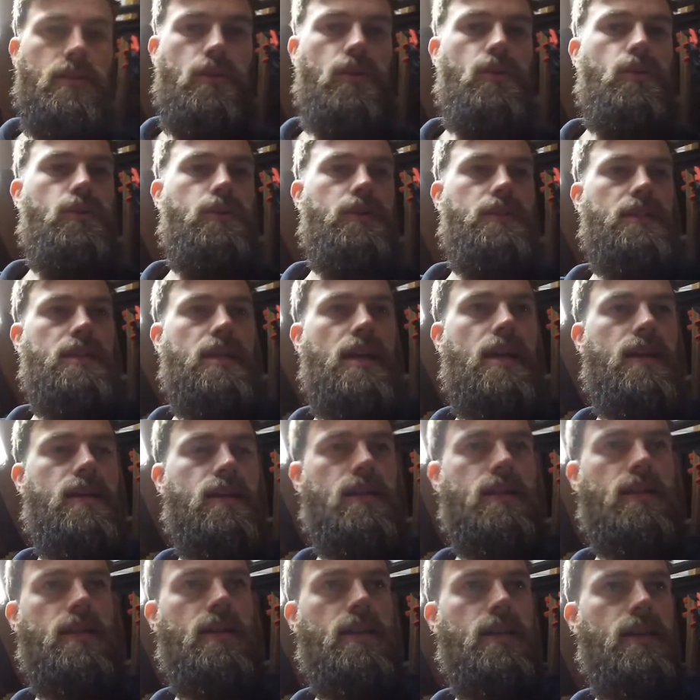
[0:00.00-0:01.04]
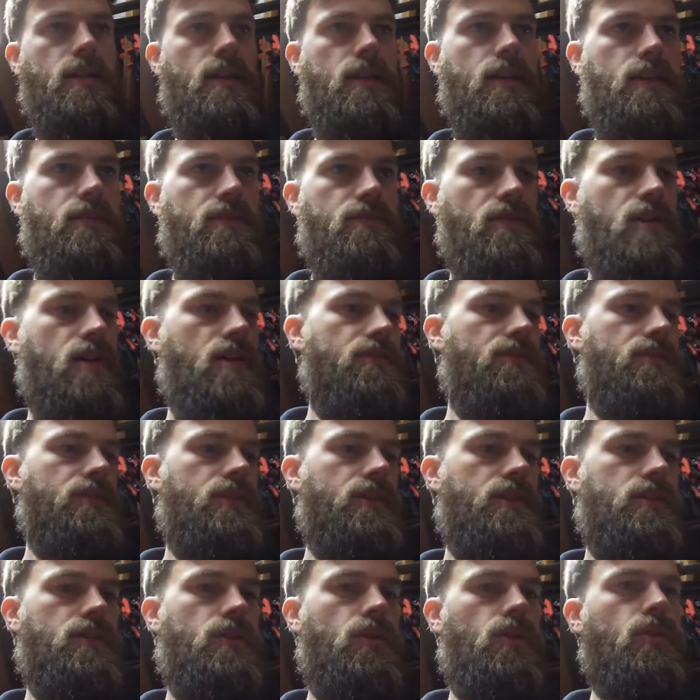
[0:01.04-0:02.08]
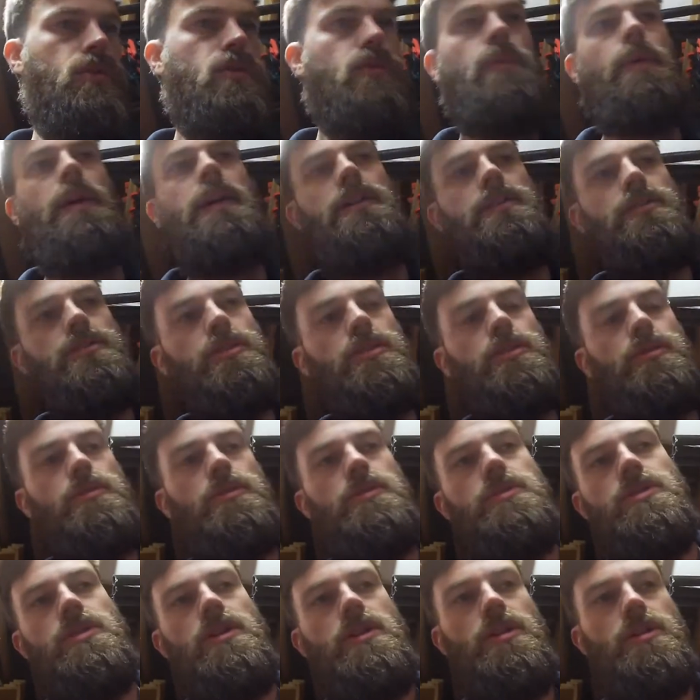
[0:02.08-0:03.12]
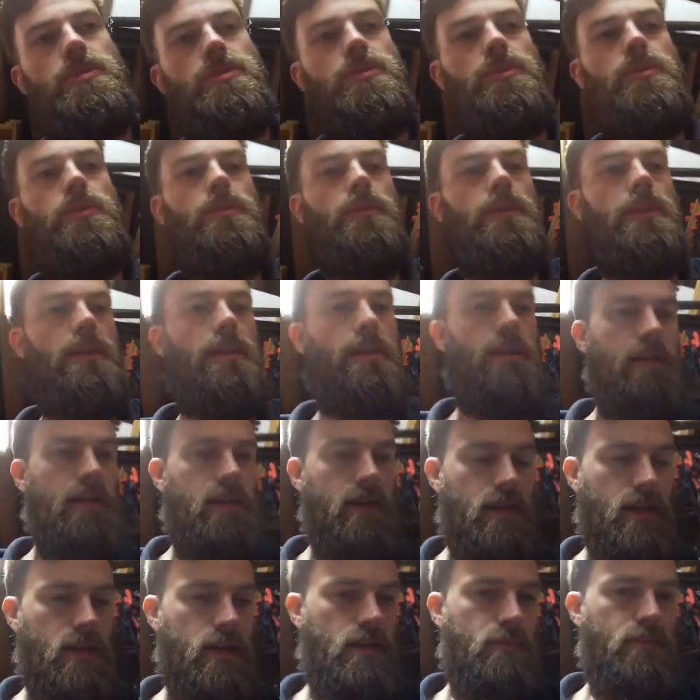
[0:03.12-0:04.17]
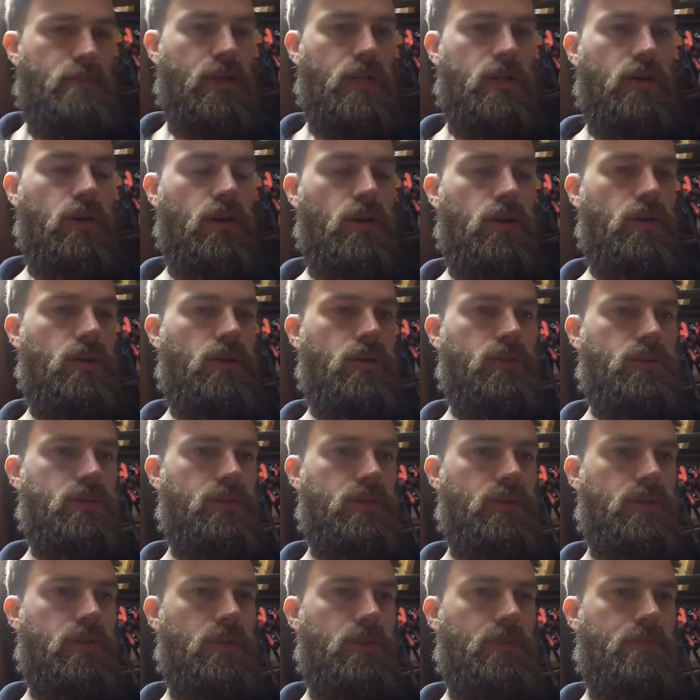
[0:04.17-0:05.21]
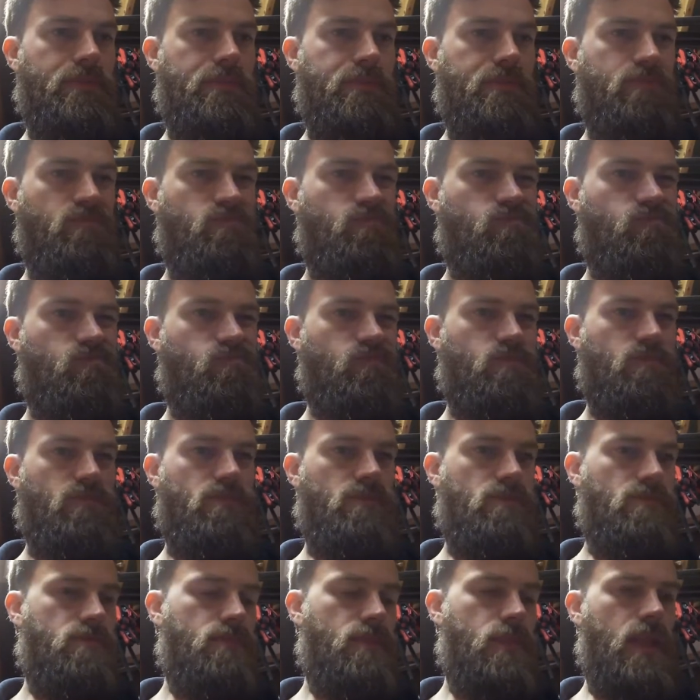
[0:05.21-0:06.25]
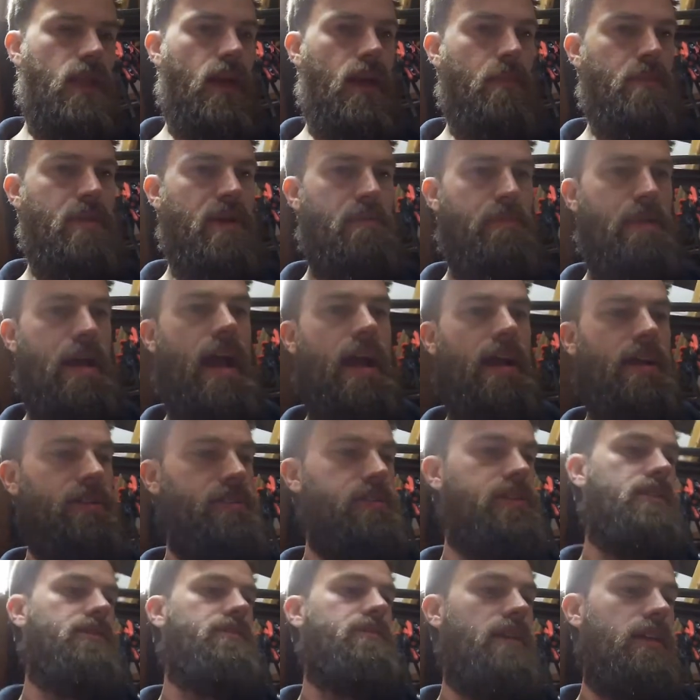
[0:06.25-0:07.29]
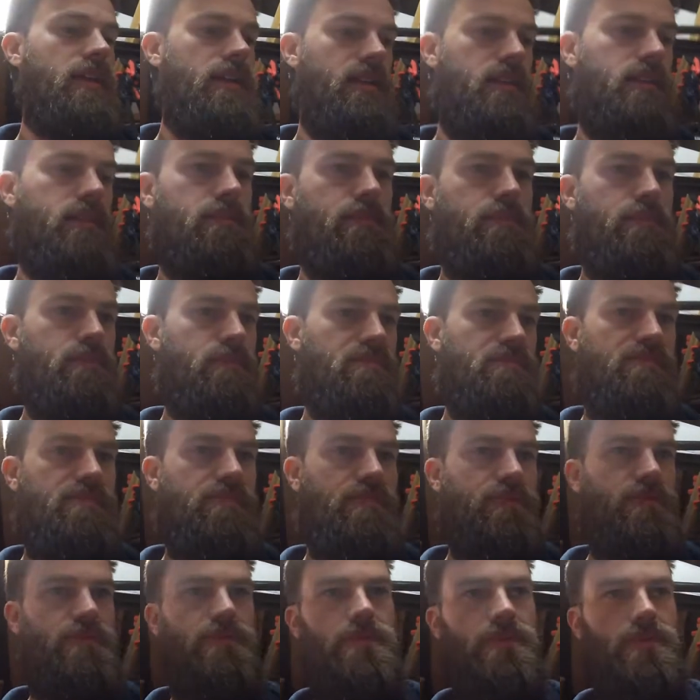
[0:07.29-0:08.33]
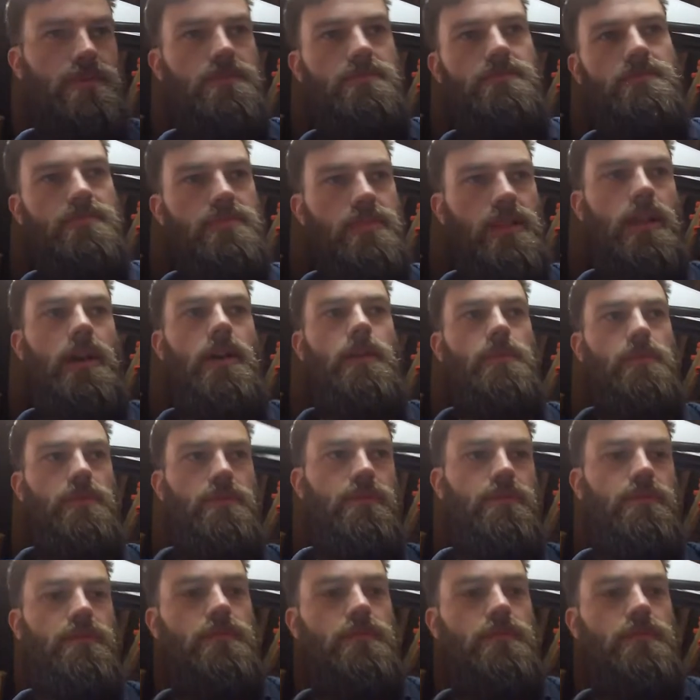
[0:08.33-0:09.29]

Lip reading: the coolant tank rather than on the way to the charge cooler, because a bit of packaging really, you know,